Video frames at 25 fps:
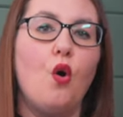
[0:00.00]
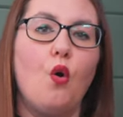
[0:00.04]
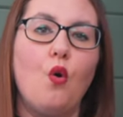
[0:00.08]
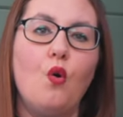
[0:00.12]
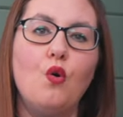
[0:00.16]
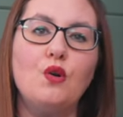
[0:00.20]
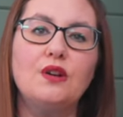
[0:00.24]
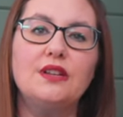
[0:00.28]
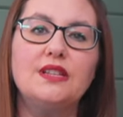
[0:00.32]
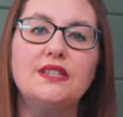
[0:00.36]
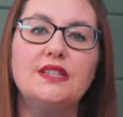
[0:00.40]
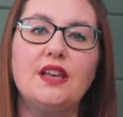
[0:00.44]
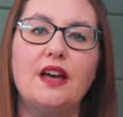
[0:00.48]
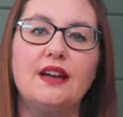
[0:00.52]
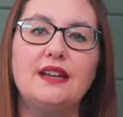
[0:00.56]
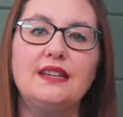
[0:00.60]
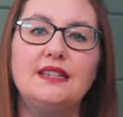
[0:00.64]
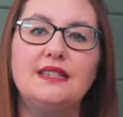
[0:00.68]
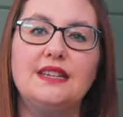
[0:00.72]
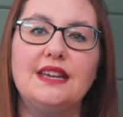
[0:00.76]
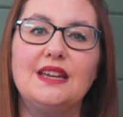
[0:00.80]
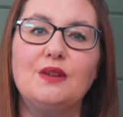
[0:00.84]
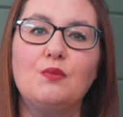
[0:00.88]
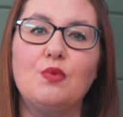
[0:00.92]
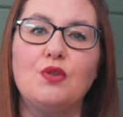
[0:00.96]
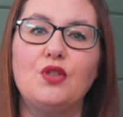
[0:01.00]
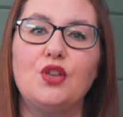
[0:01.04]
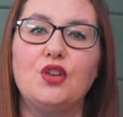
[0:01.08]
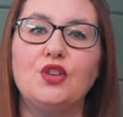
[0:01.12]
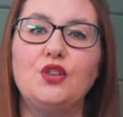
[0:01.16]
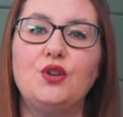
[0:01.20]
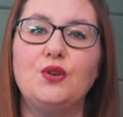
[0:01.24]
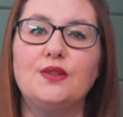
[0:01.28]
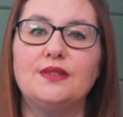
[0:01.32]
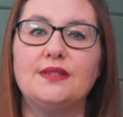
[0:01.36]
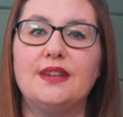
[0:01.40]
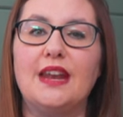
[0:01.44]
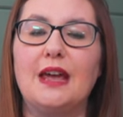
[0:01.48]
or signed in with a
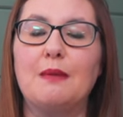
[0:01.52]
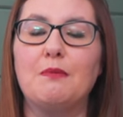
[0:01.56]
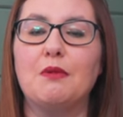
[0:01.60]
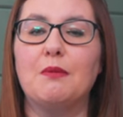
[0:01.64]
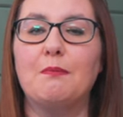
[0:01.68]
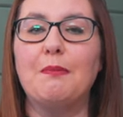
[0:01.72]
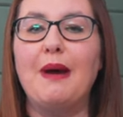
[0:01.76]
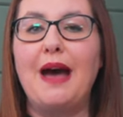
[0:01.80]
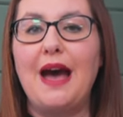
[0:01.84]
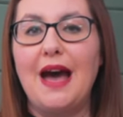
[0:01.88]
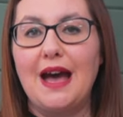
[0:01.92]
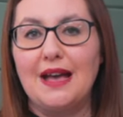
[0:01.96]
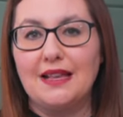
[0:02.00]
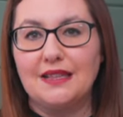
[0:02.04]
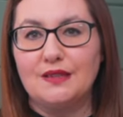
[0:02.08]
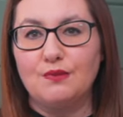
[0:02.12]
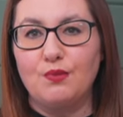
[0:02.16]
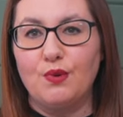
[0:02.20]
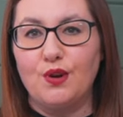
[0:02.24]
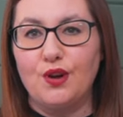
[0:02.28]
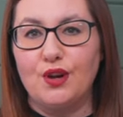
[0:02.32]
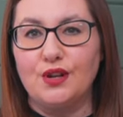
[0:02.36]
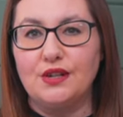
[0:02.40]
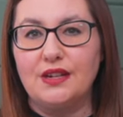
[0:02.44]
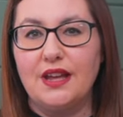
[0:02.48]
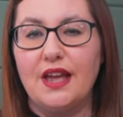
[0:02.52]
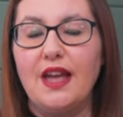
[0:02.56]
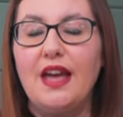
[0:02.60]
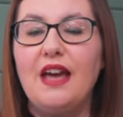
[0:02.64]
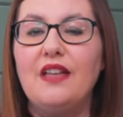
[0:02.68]
username and password,